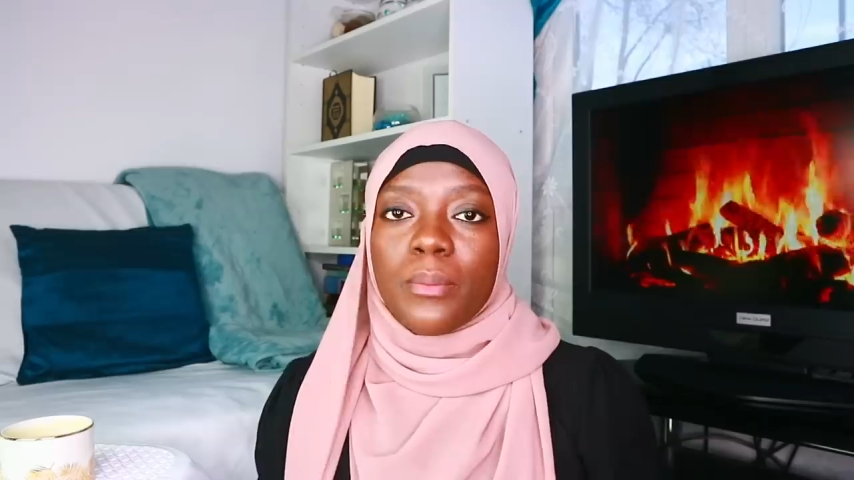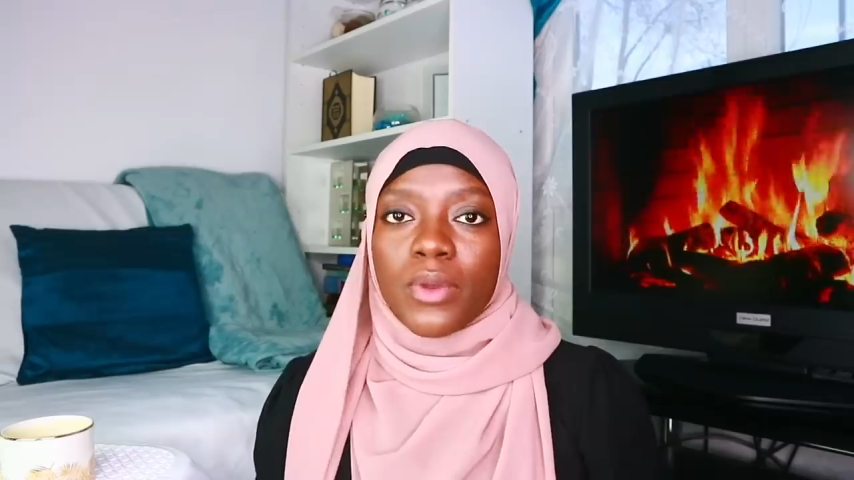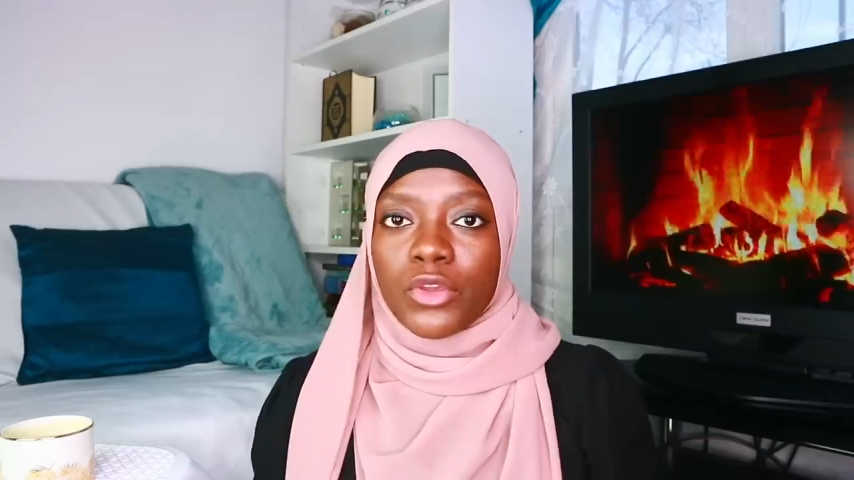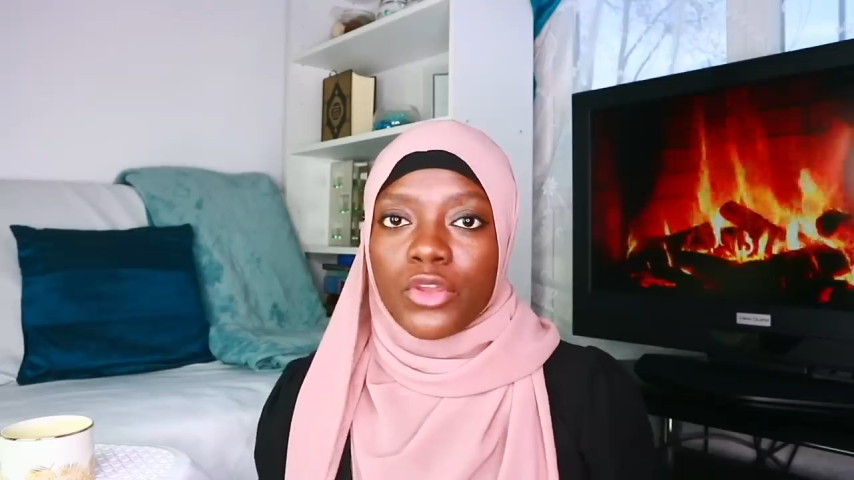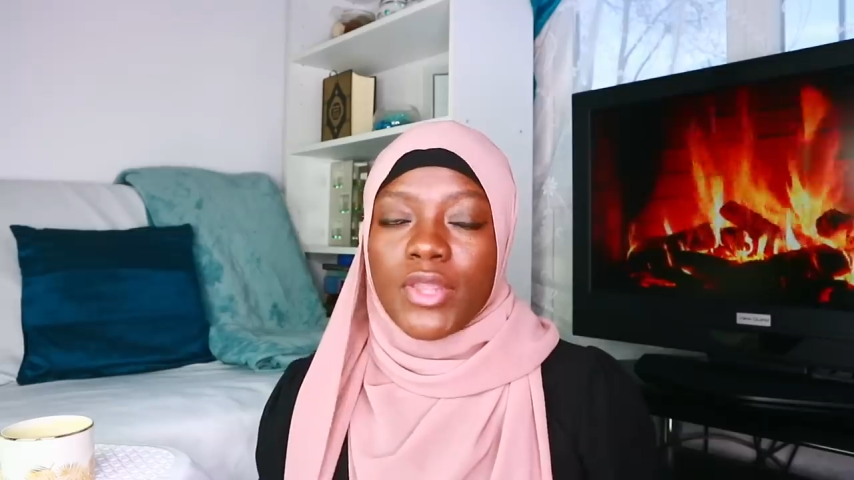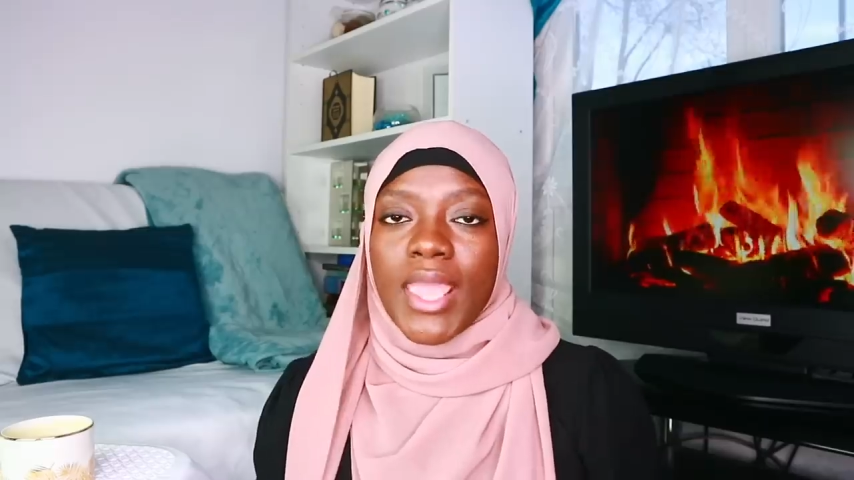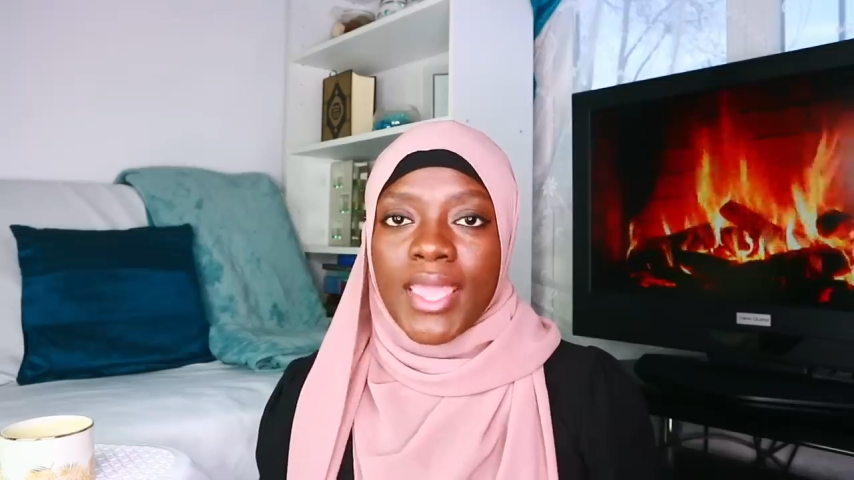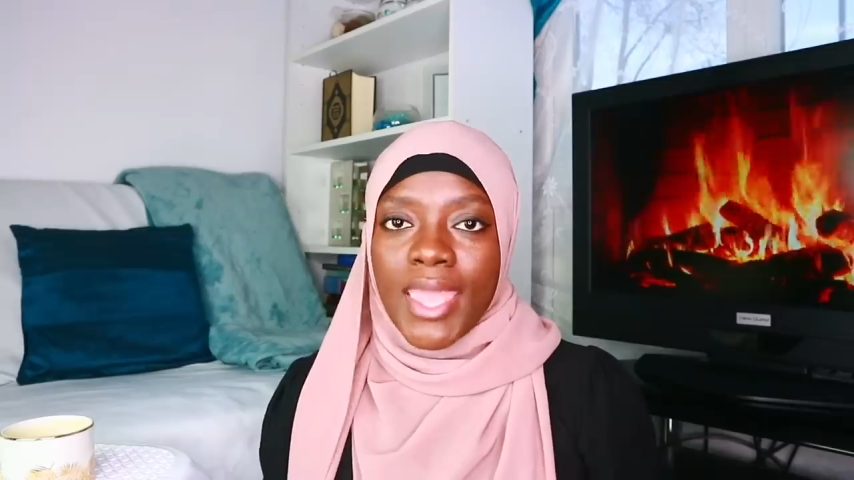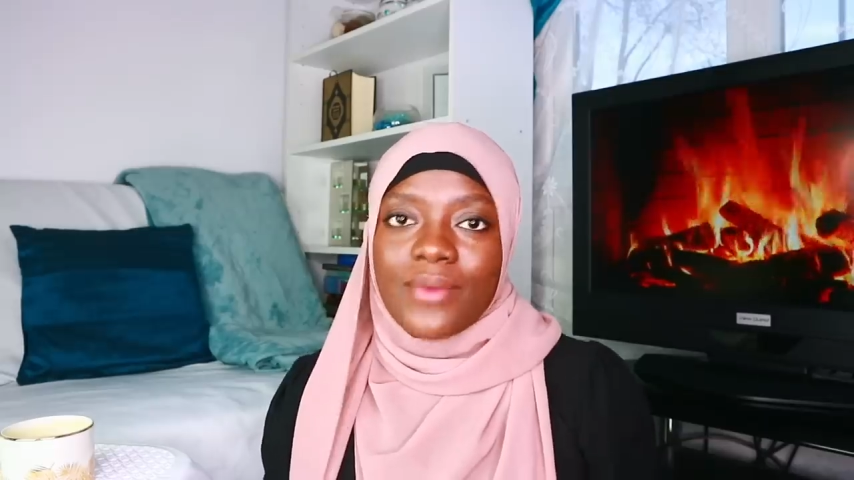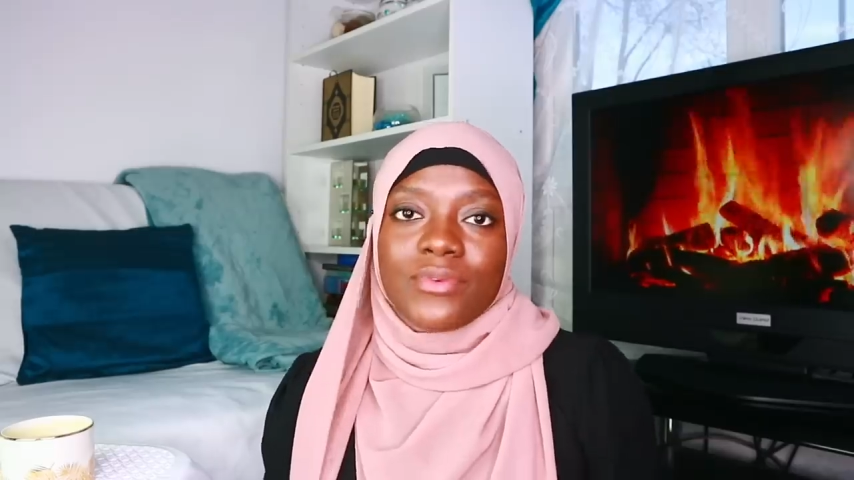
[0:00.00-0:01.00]
up a good
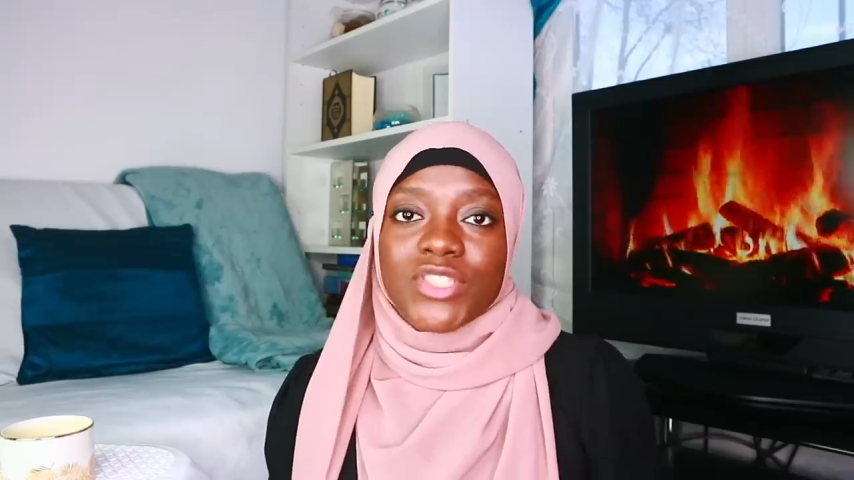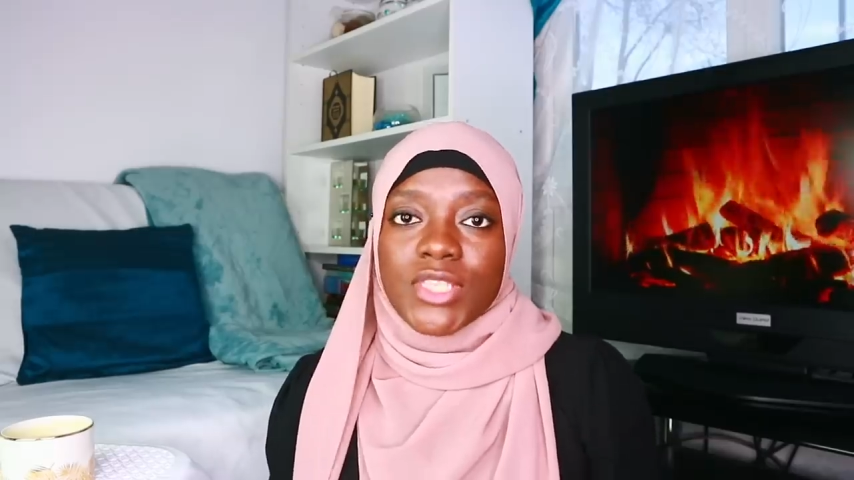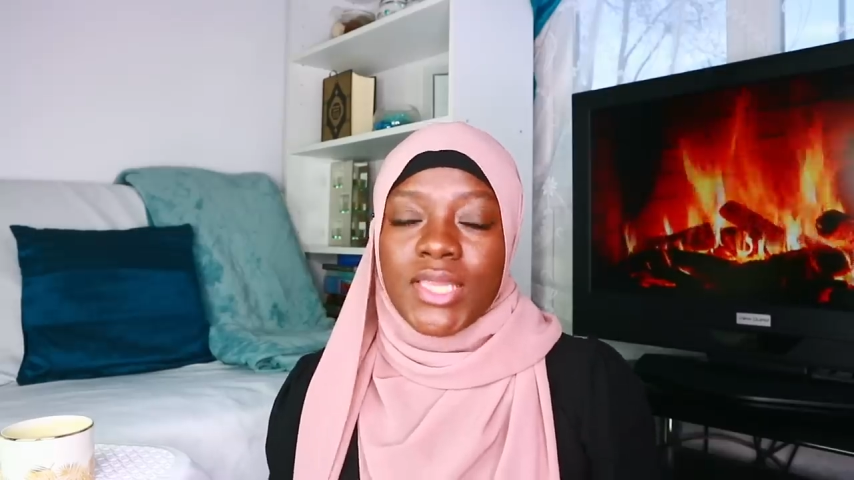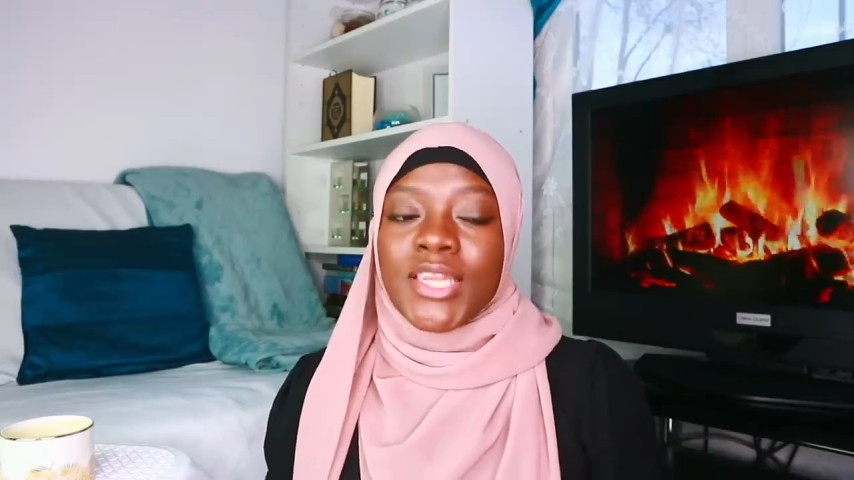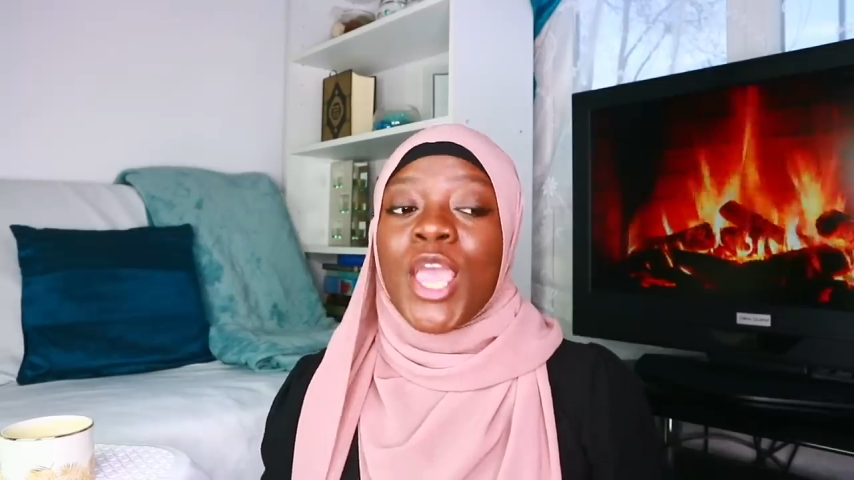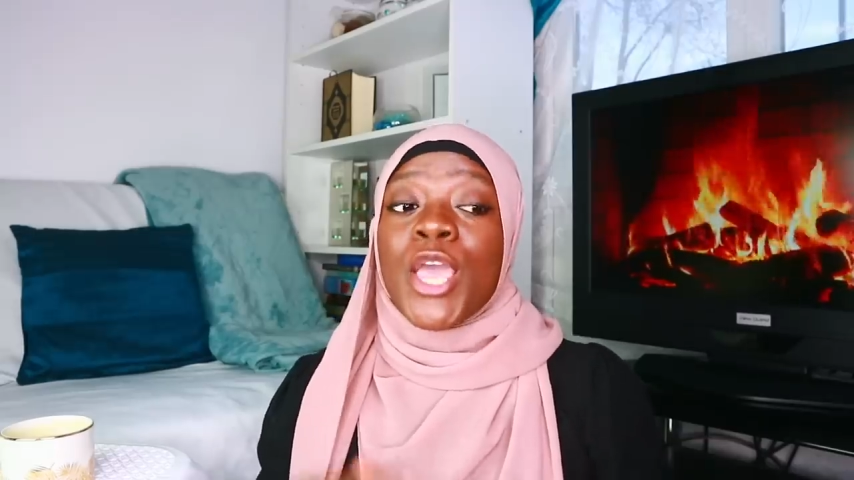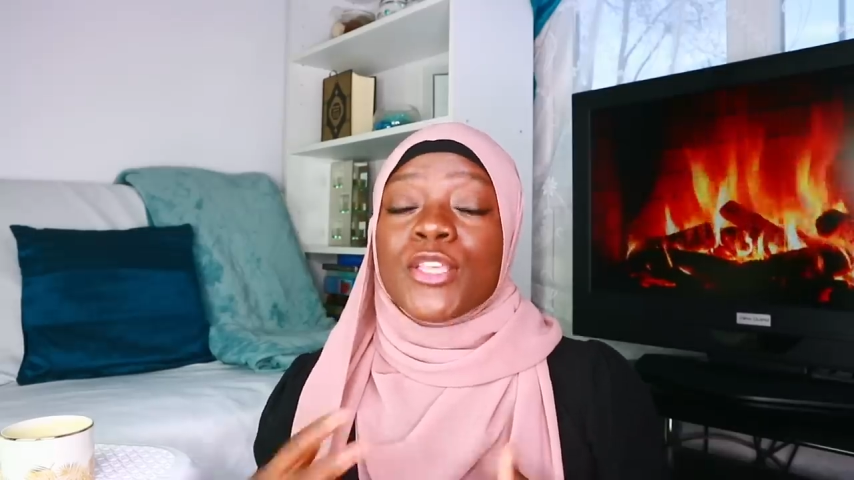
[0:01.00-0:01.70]
hair care routine